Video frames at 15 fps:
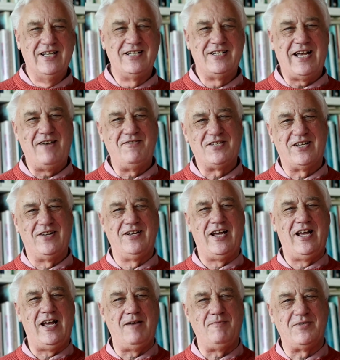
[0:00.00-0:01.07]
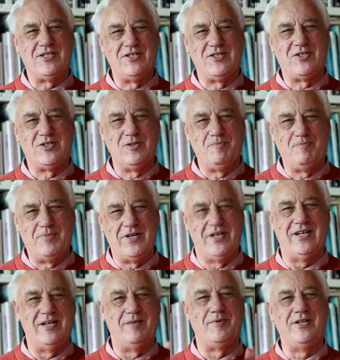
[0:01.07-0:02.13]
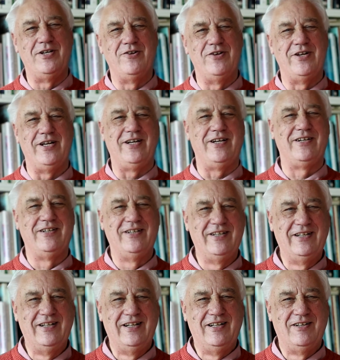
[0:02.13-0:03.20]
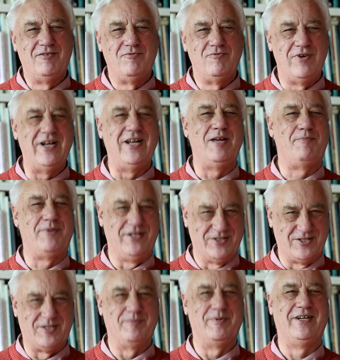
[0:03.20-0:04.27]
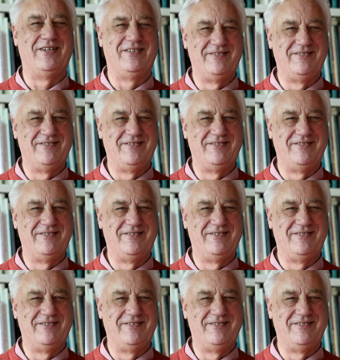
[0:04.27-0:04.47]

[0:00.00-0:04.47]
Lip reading: To have something absolutely superb and unique really appeals to me.